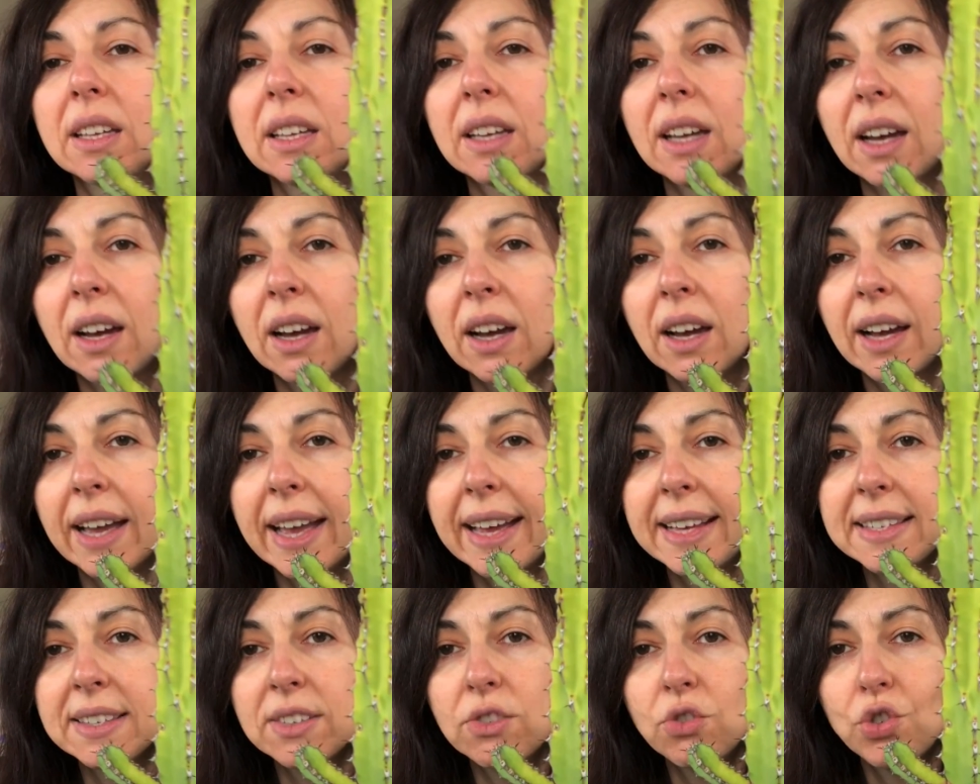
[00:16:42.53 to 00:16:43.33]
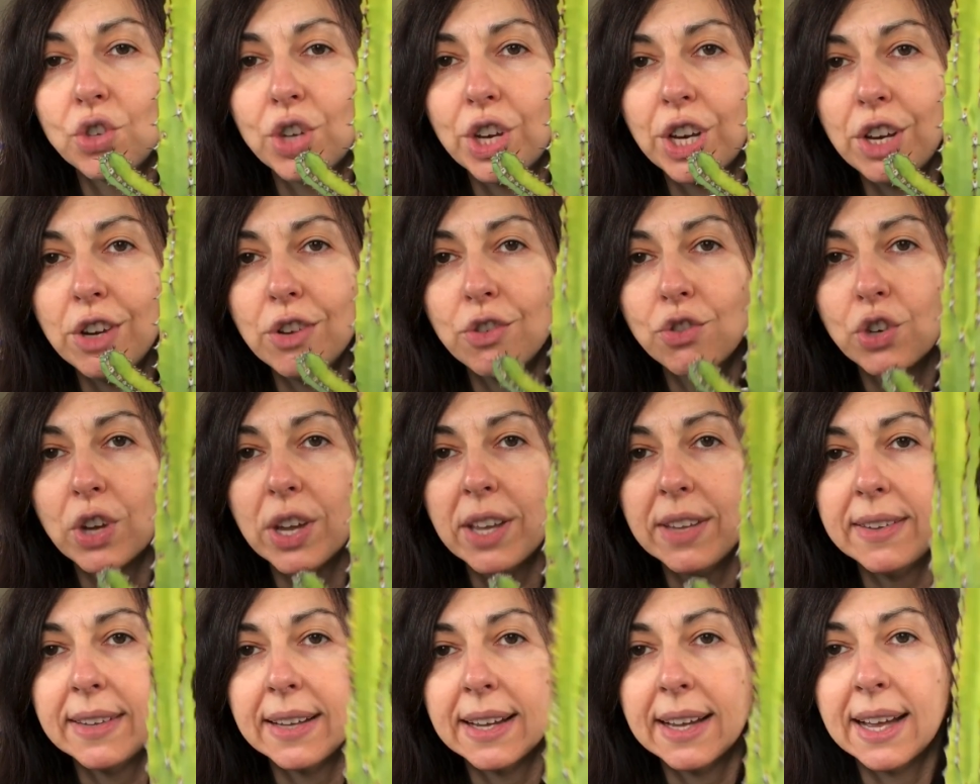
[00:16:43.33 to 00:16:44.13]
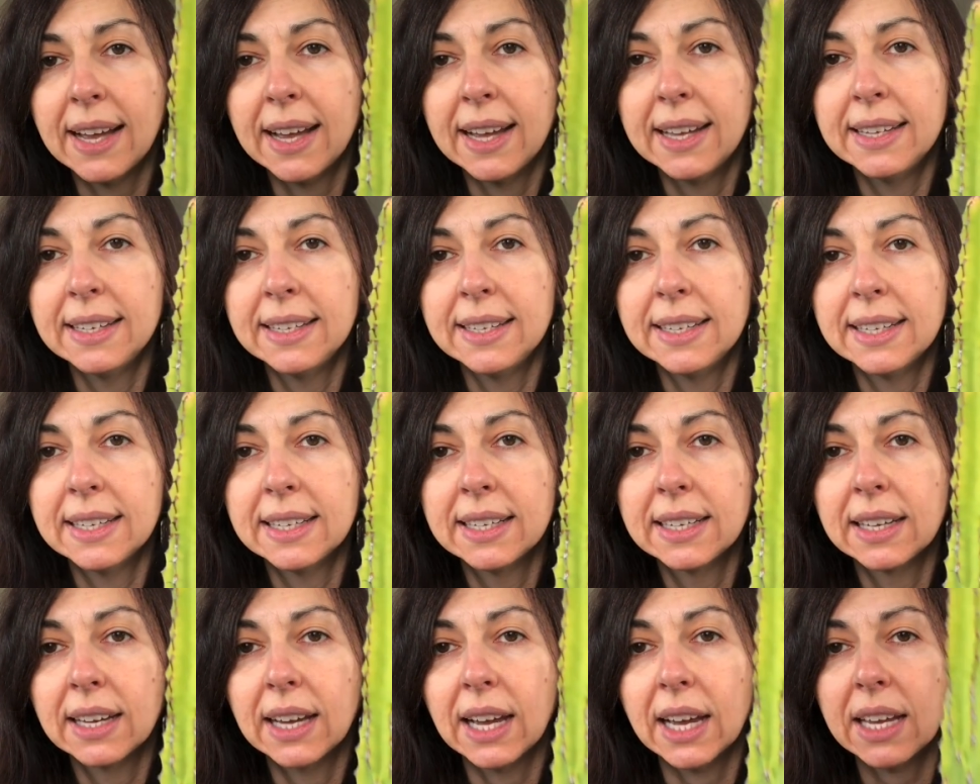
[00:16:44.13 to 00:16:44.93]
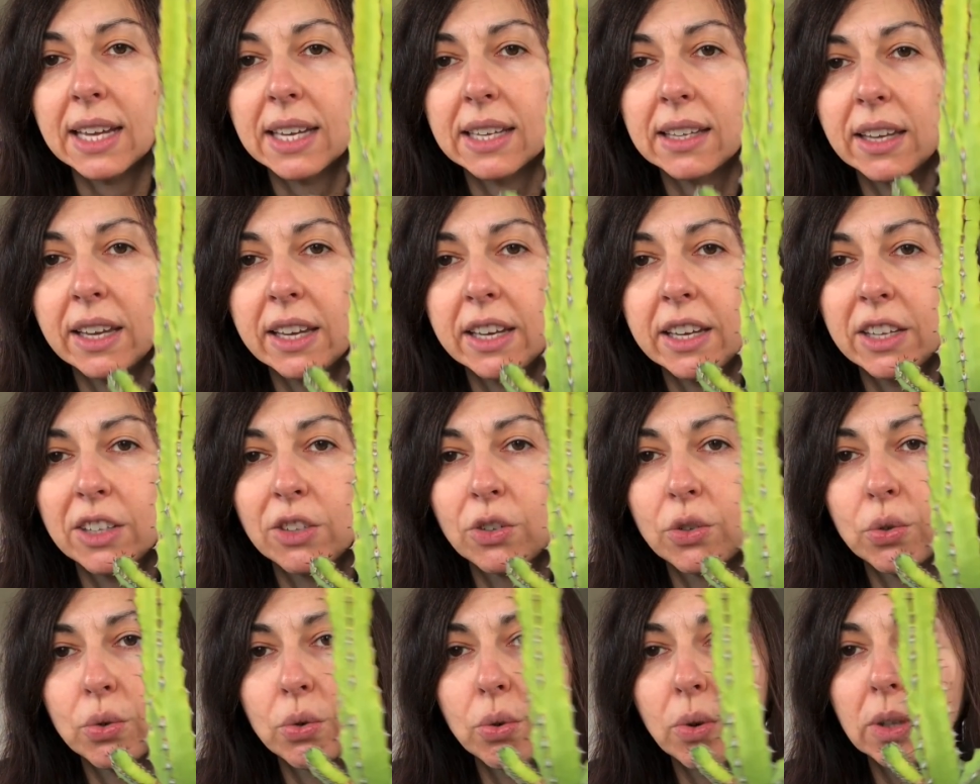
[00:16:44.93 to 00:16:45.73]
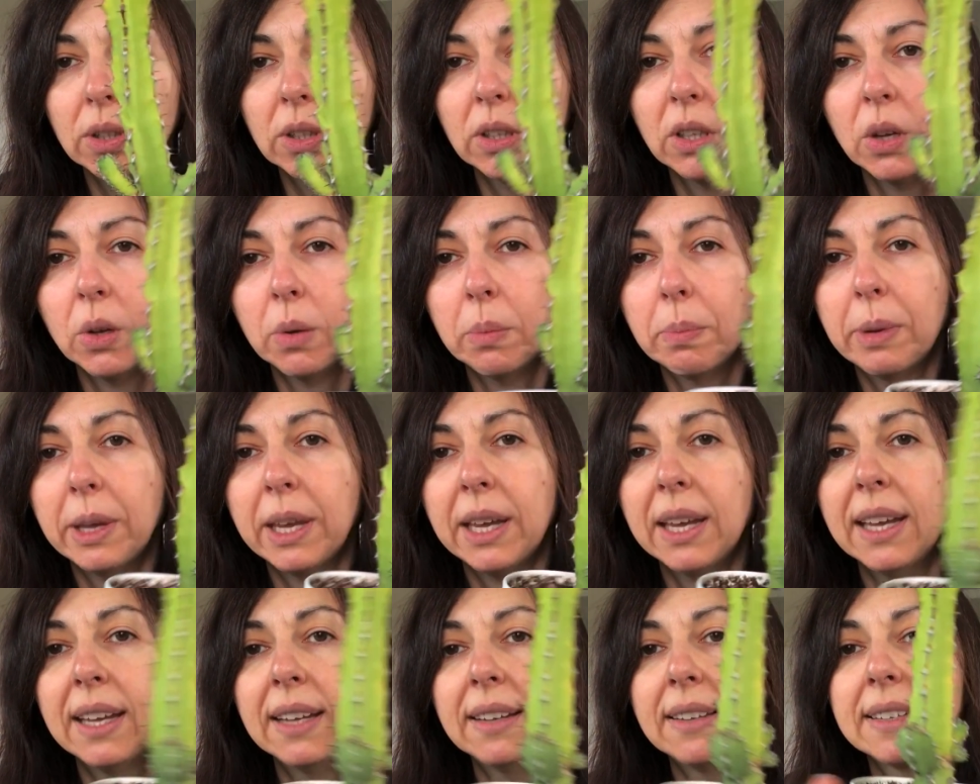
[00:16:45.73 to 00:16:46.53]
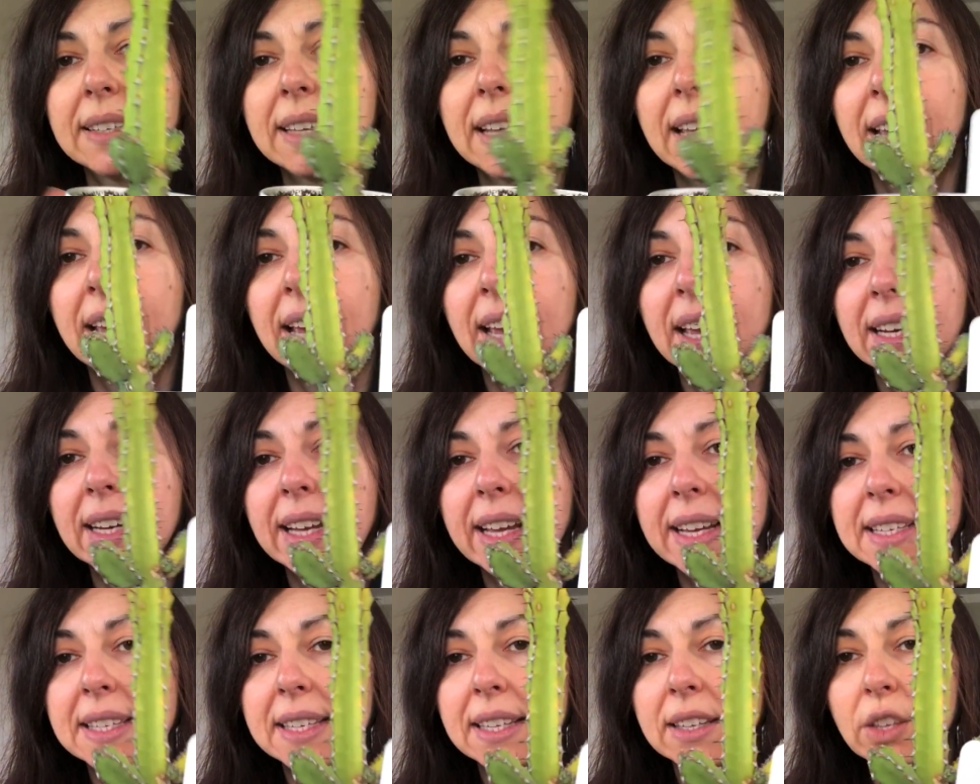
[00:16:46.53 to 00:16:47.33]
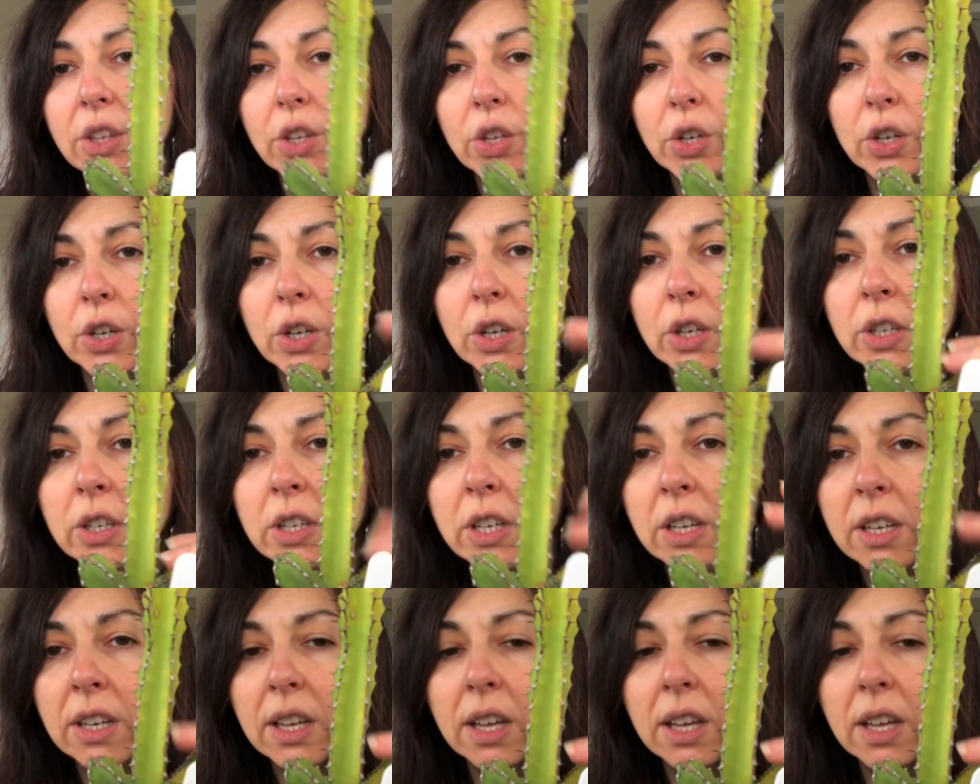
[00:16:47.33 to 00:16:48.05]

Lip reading: Hasn't changed a ton. I think it grew a little bit and has a 3rd